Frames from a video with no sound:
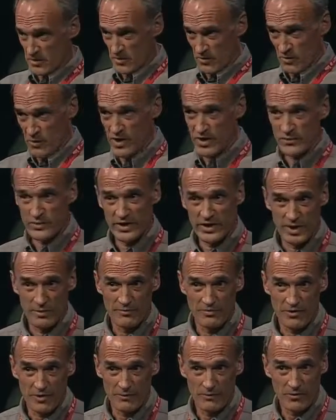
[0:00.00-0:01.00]
Where do we come
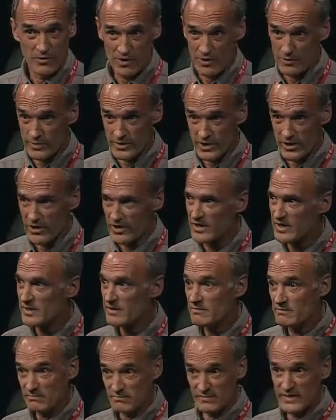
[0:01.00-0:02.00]
from? Where are we going?
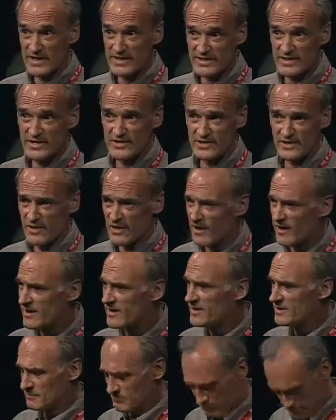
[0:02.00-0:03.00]
That says a lot.
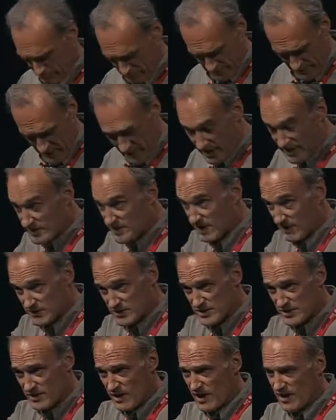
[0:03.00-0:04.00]
It
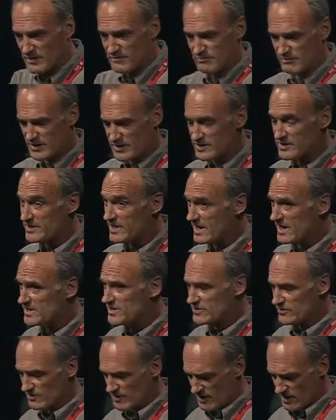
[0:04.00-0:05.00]
covers a lot. Doesn't
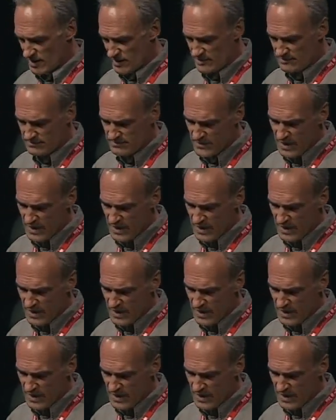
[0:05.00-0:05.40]
answer a lot.